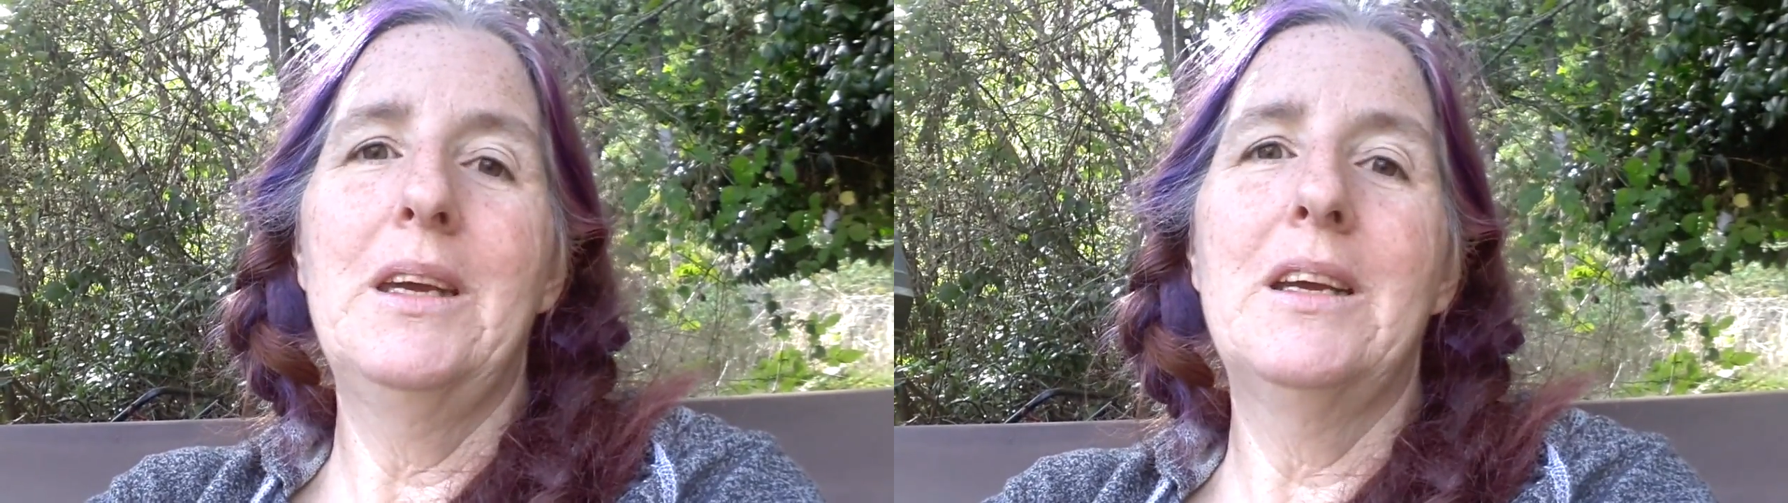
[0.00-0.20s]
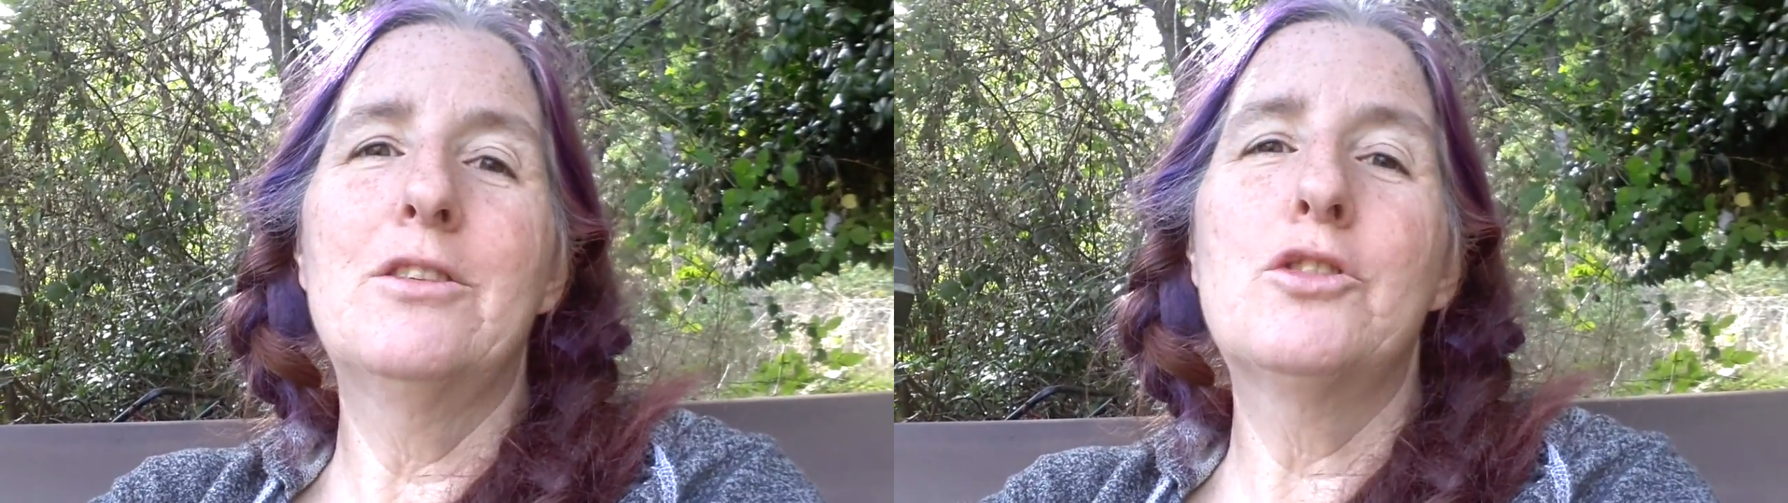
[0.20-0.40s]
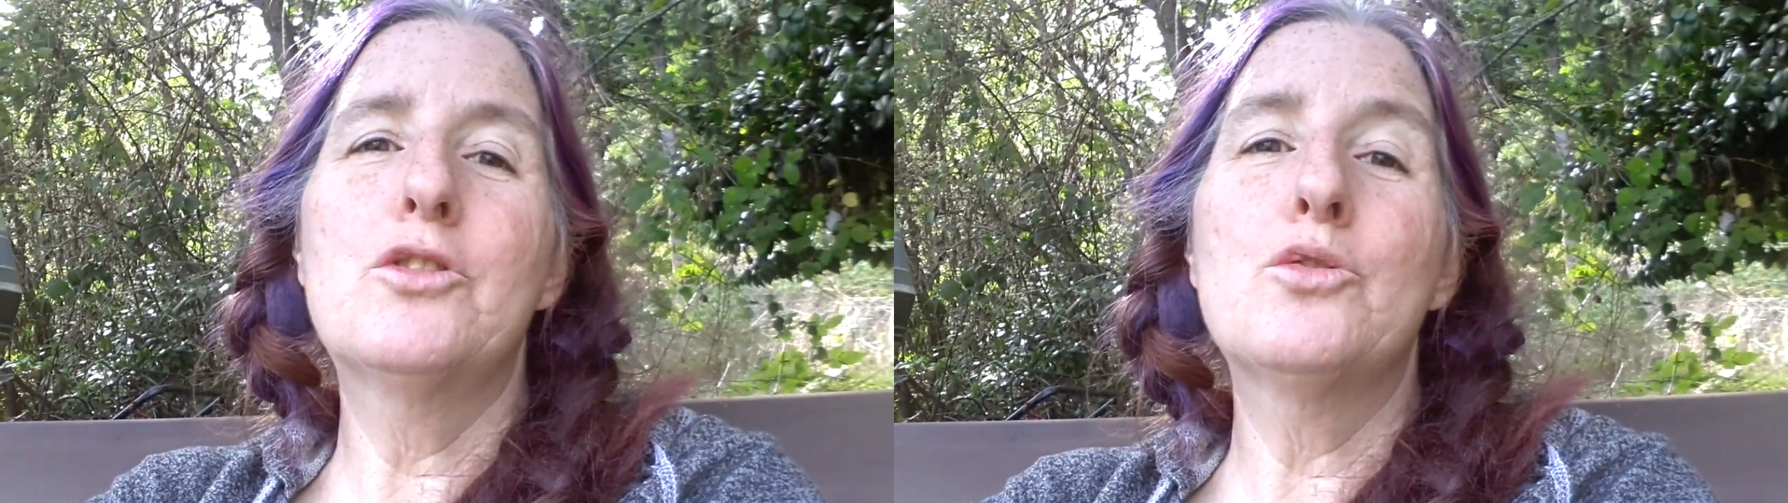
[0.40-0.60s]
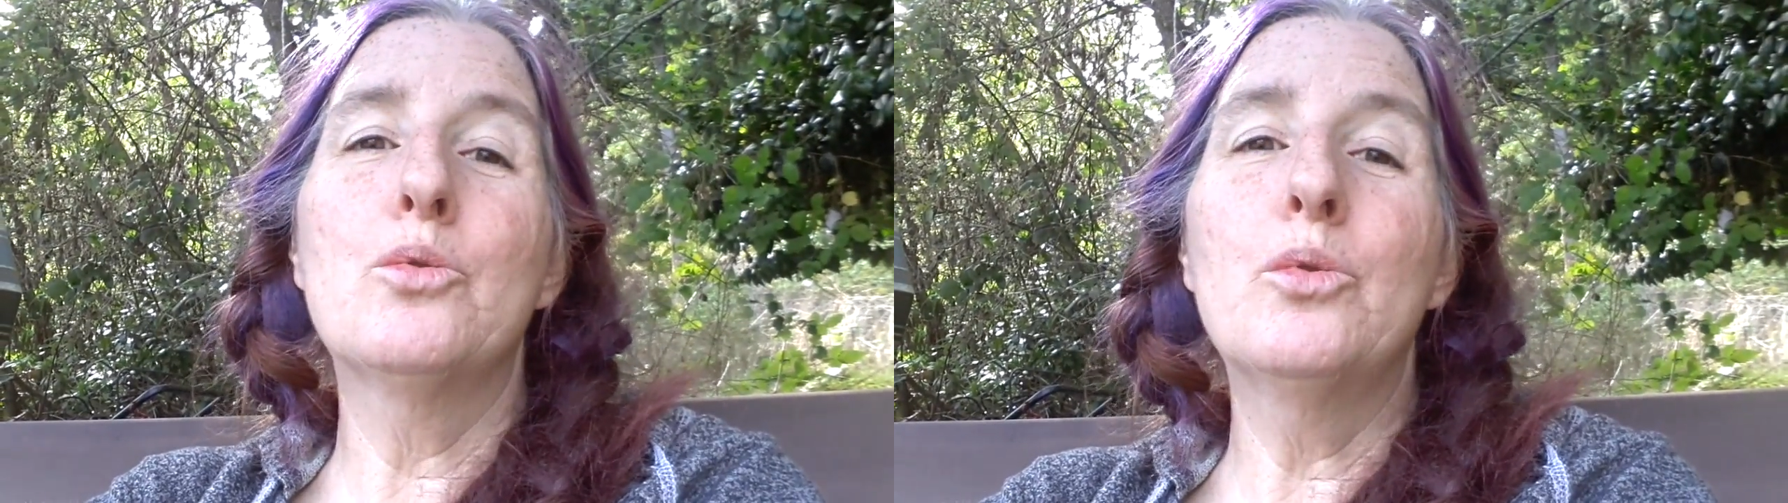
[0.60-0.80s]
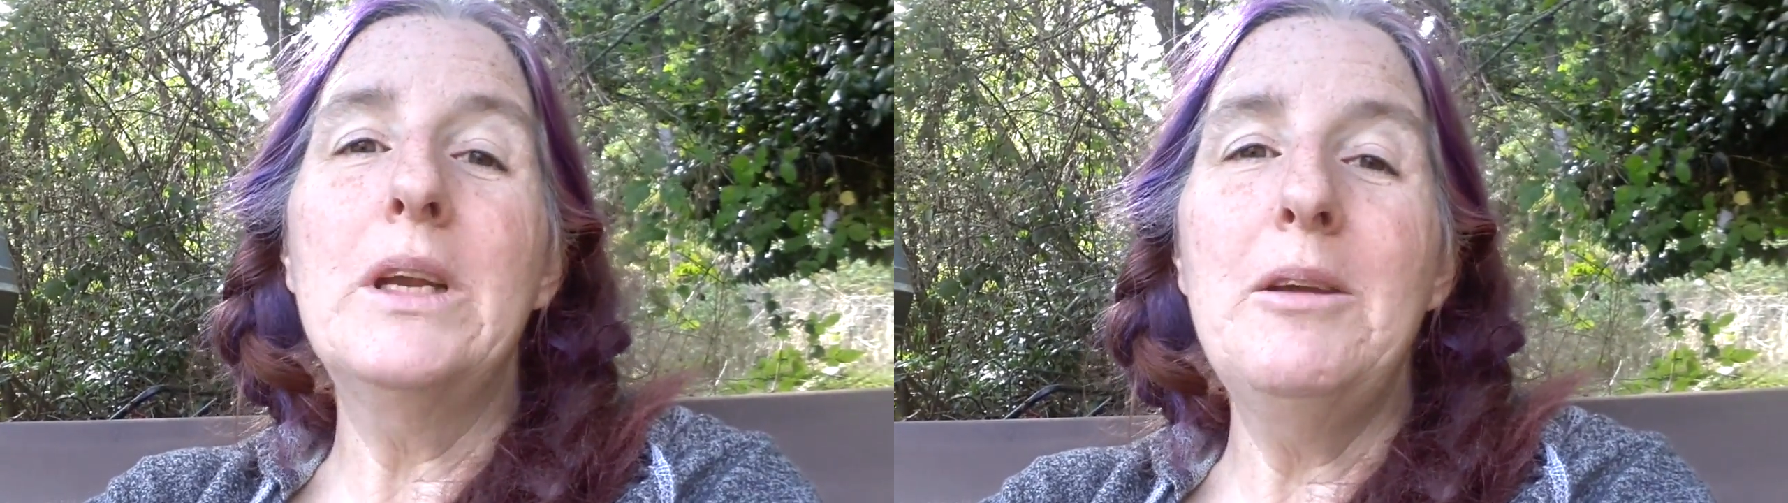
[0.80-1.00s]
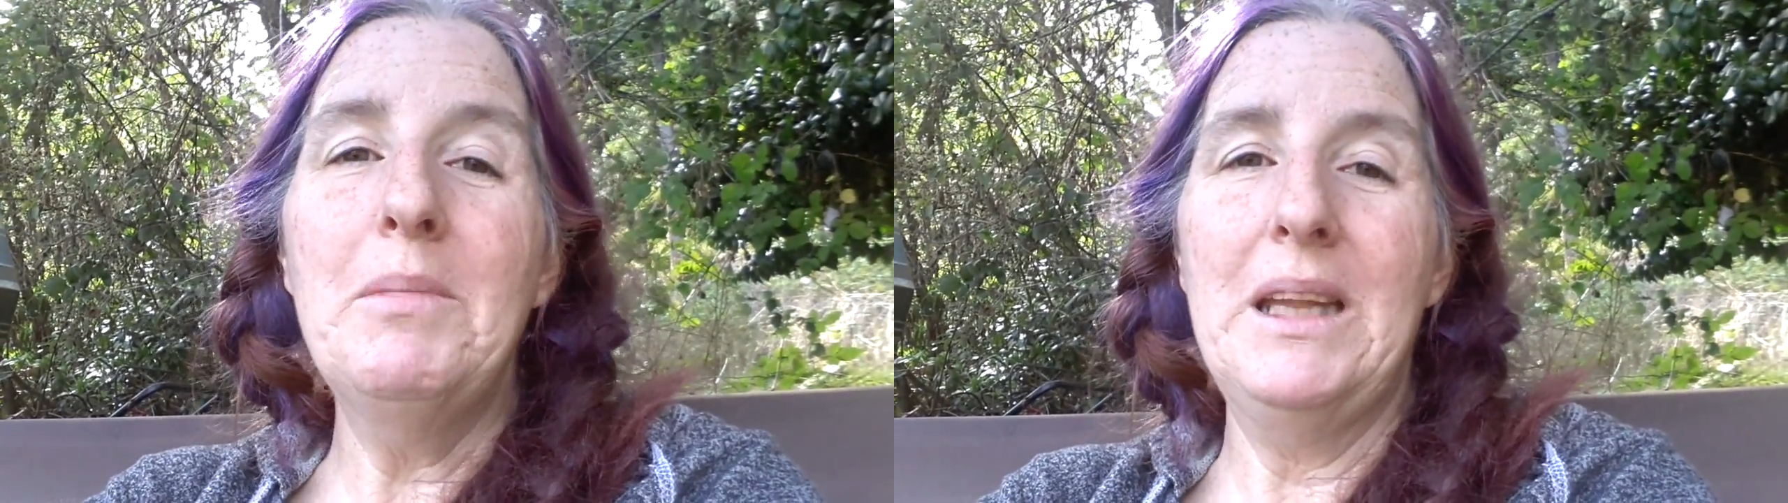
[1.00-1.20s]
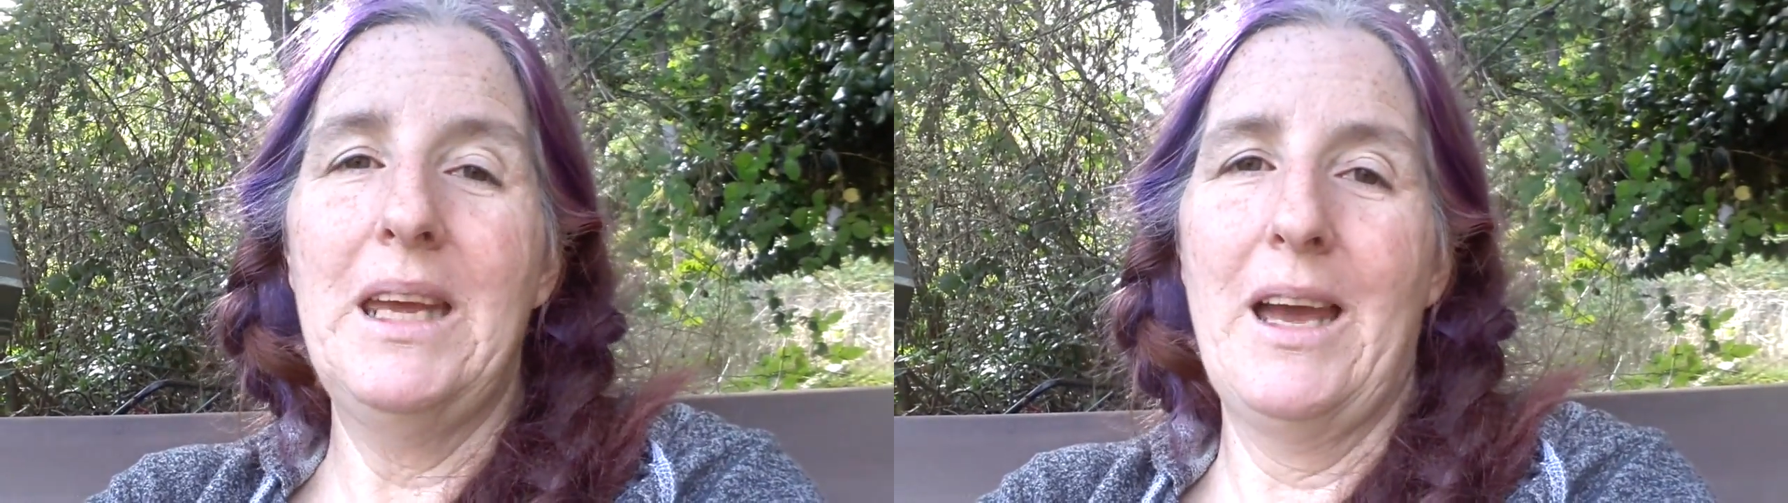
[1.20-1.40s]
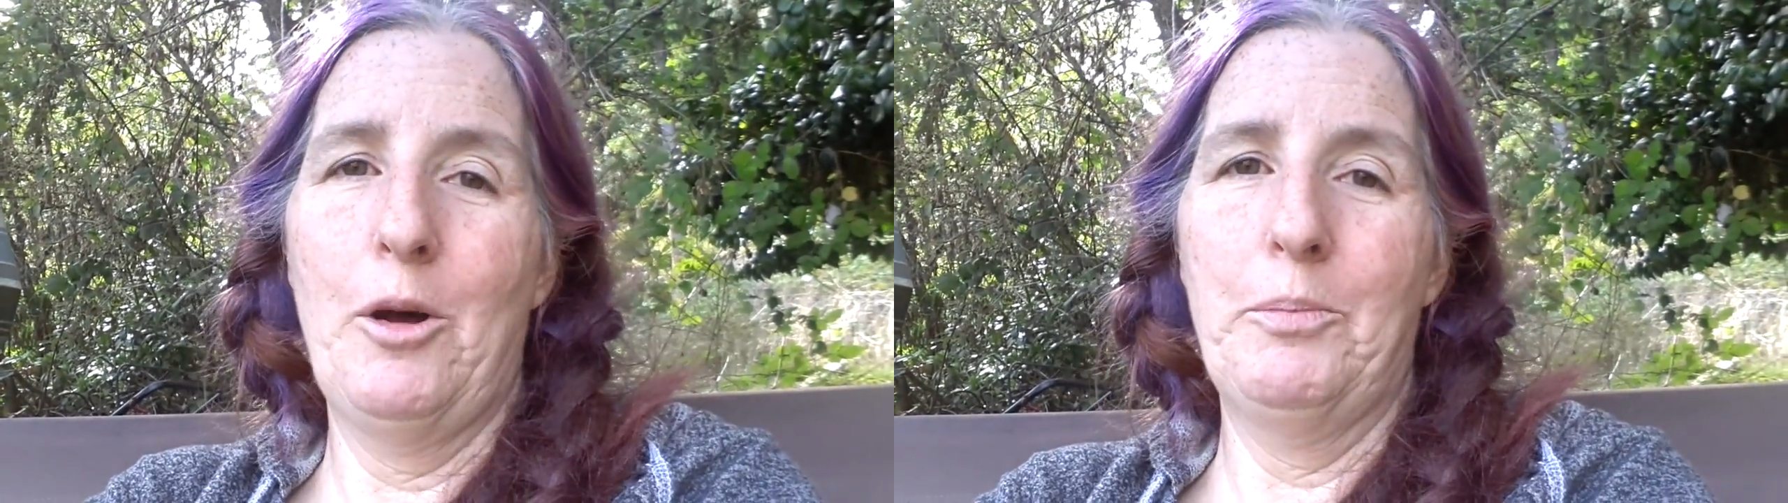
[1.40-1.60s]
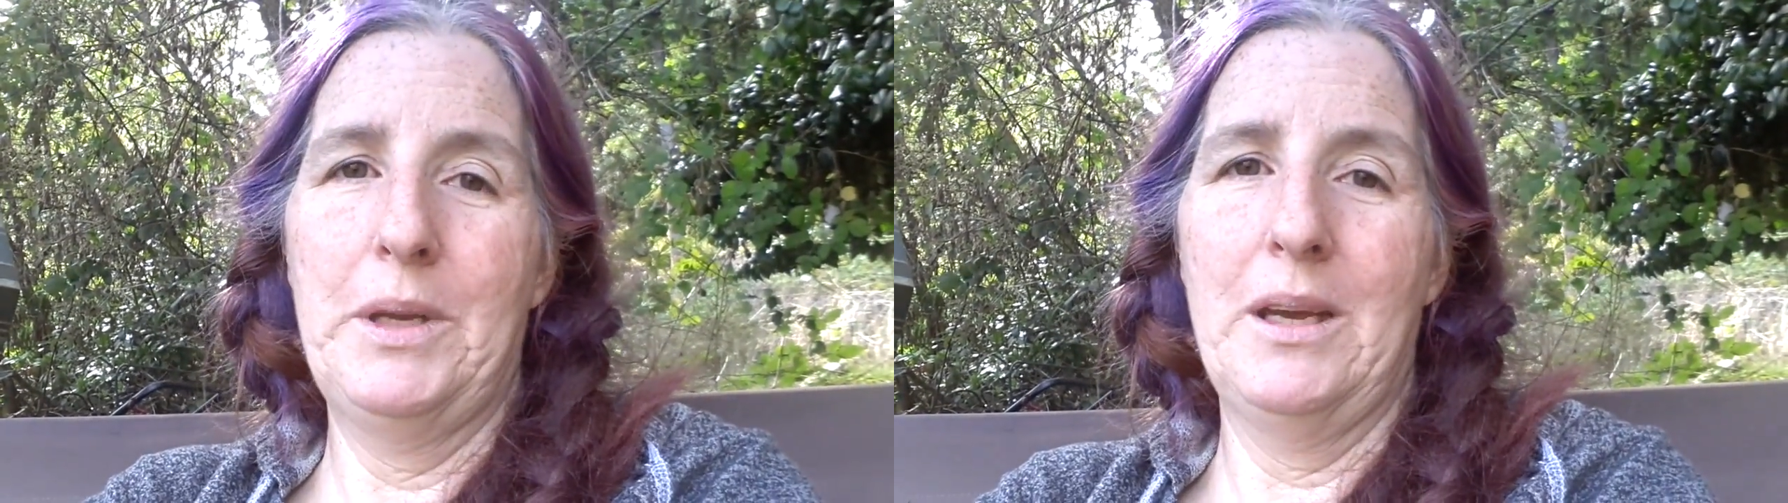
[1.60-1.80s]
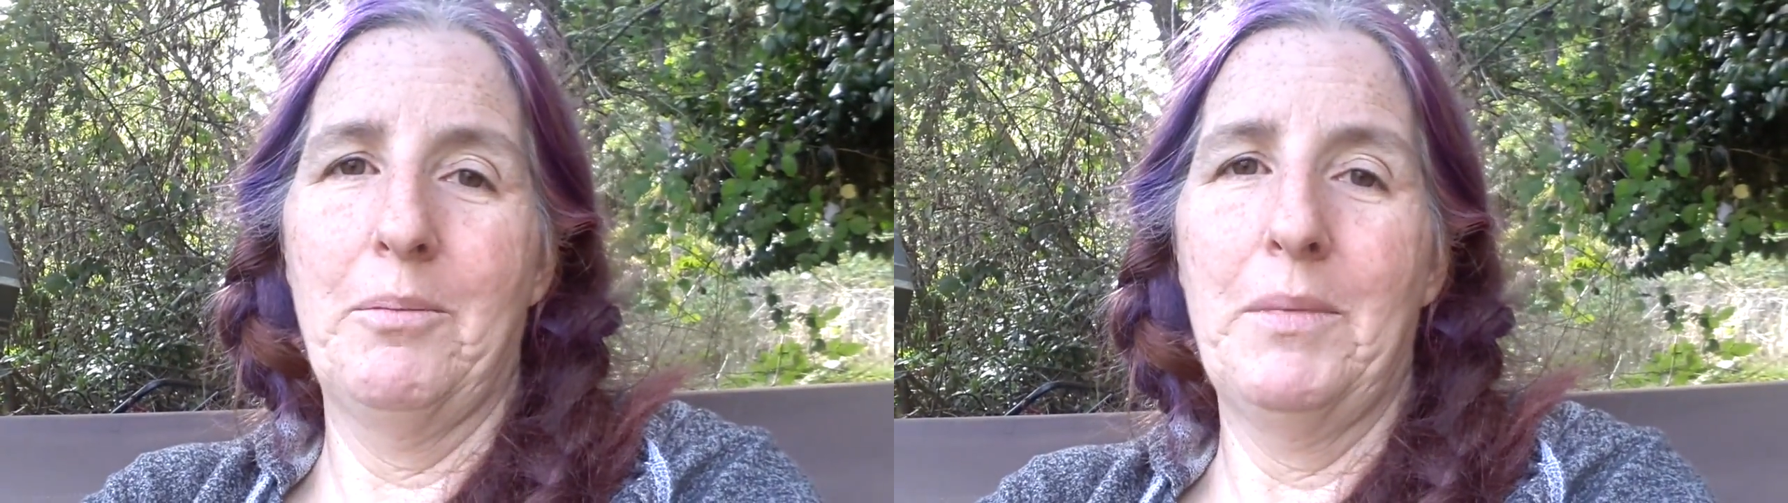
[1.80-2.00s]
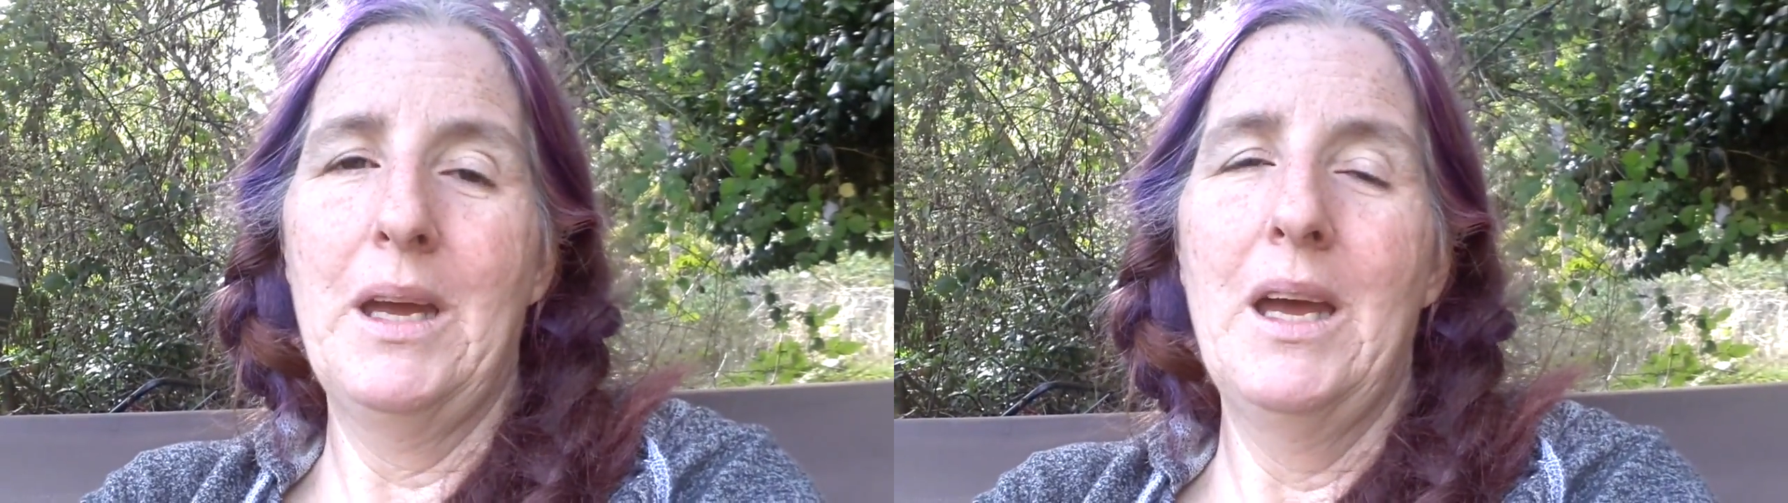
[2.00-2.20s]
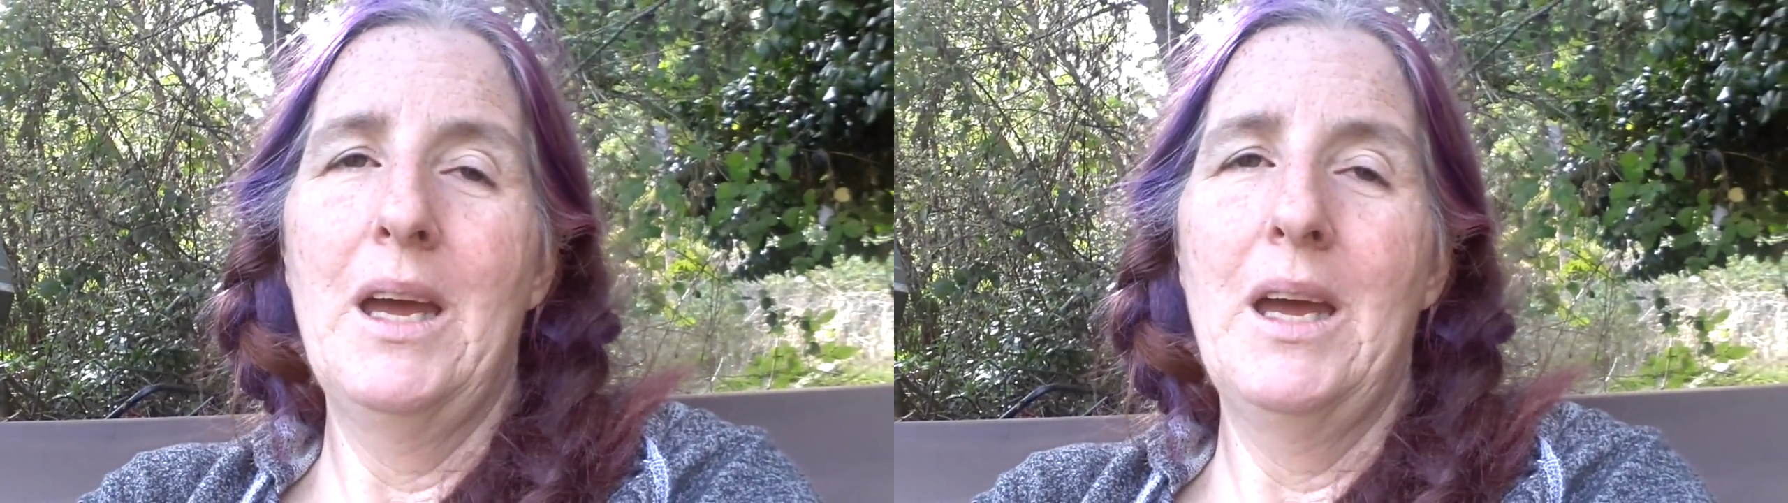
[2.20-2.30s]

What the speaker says: extremely helped him.